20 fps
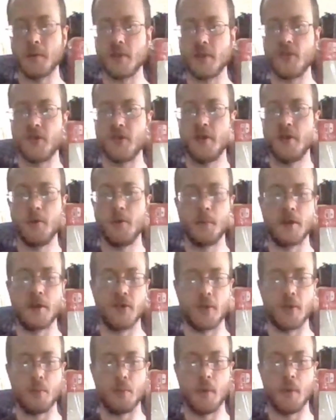going to sell
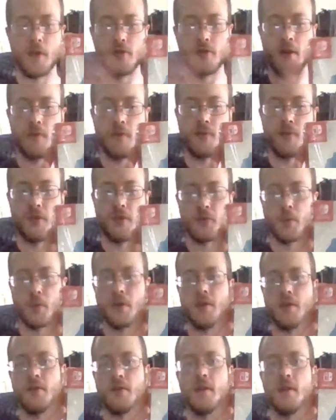because I'd rather have this
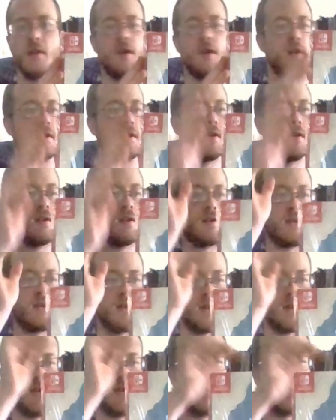one,
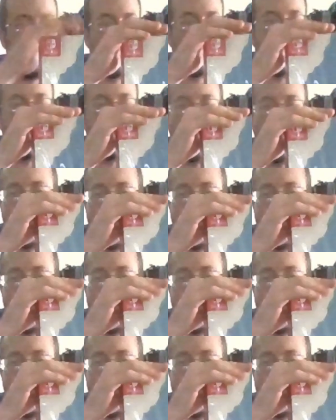and I'd rather